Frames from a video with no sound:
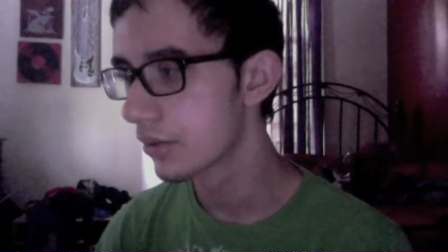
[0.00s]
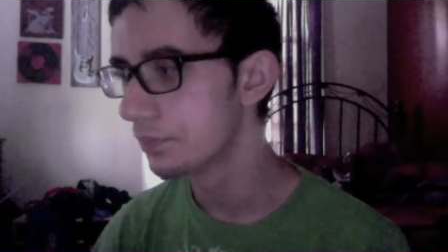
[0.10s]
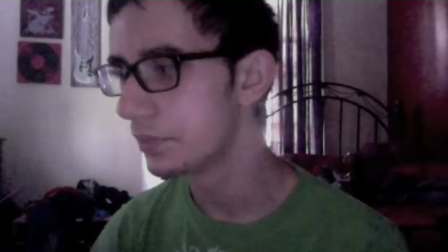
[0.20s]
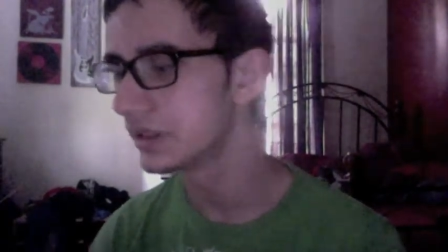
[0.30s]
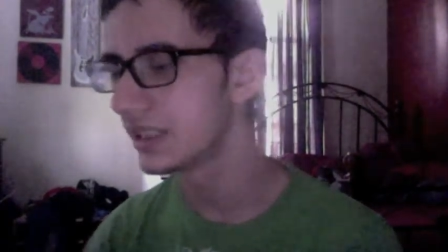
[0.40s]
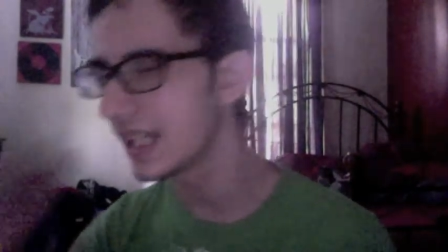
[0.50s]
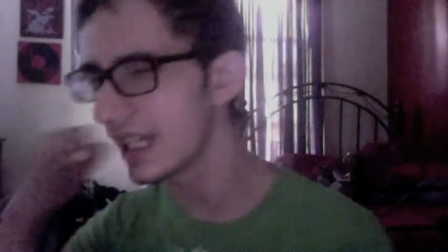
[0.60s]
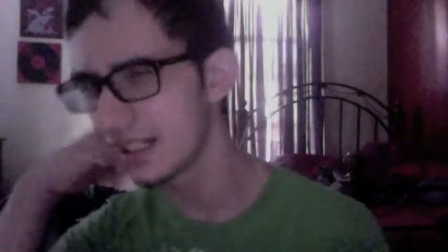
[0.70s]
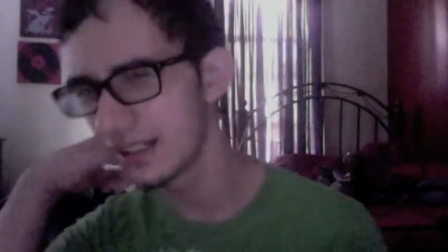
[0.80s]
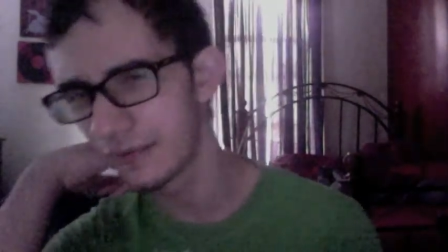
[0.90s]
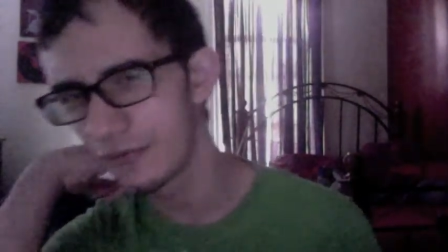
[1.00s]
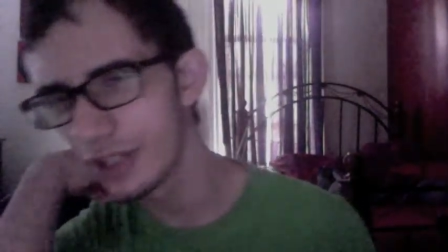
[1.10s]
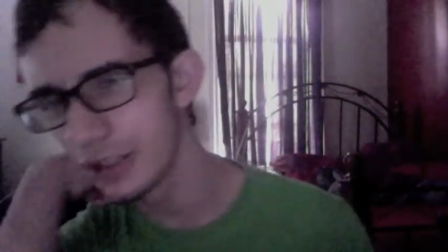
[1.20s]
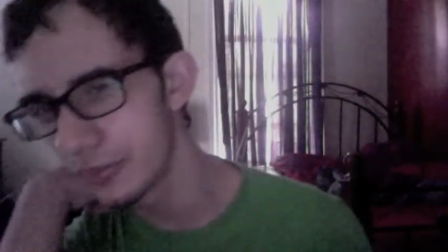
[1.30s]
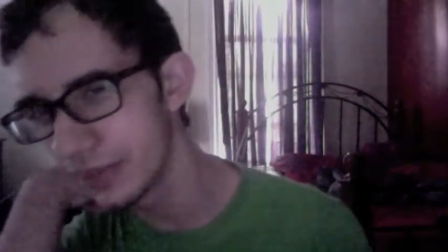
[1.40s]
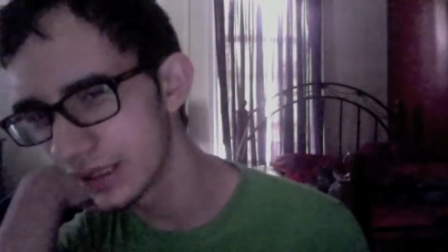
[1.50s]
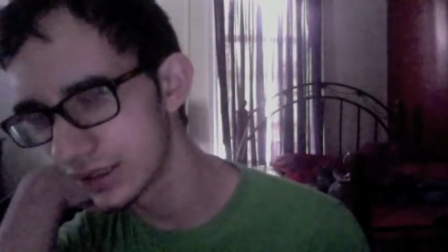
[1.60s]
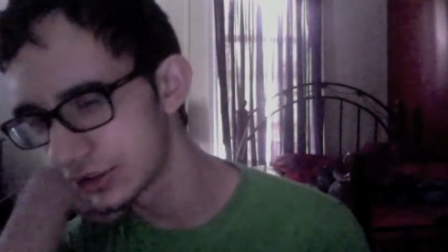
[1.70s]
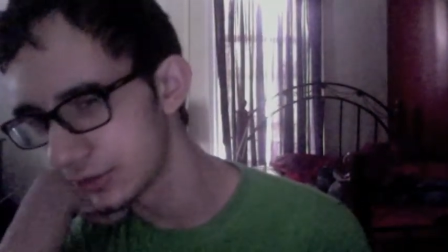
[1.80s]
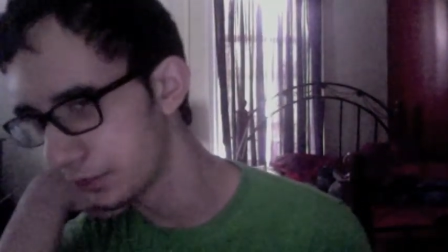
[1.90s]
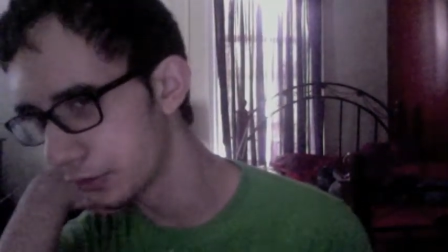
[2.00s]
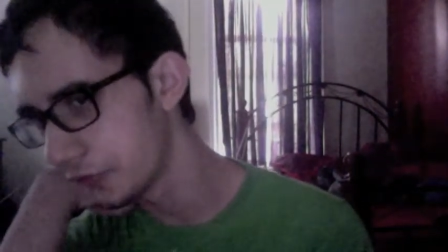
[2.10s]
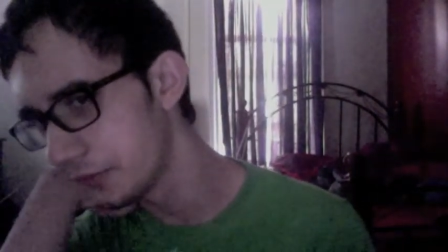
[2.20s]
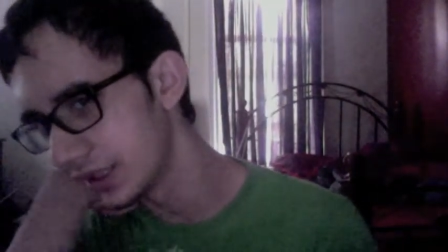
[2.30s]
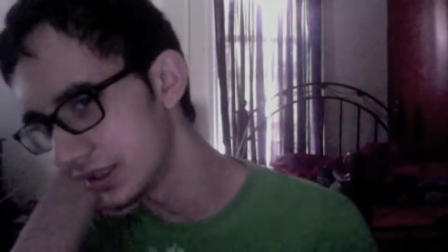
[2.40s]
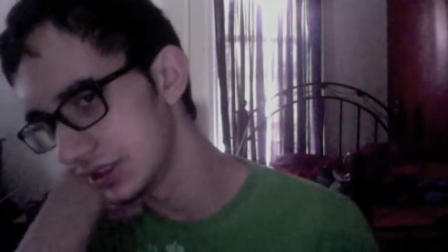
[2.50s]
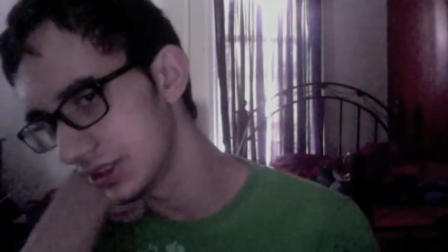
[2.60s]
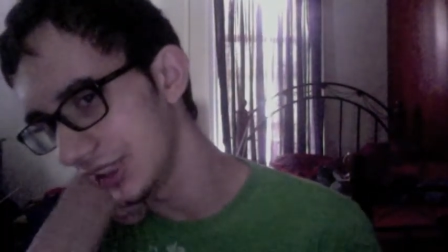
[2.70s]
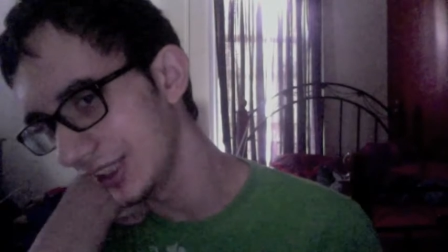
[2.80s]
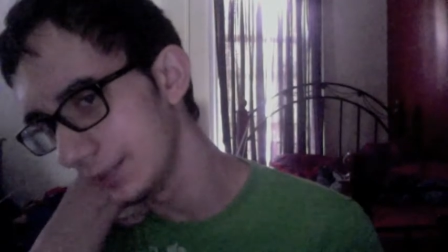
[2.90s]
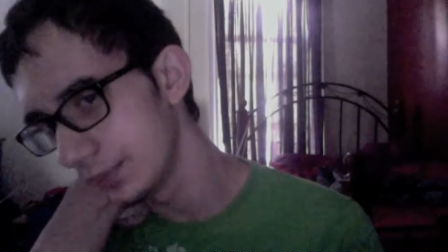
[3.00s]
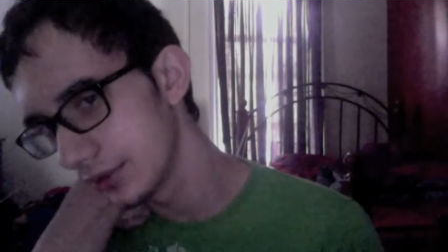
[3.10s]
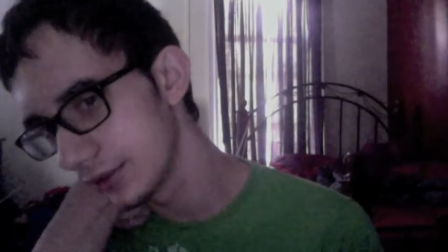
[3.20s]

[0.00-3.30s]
but they added a final mix to Birth by Sleep.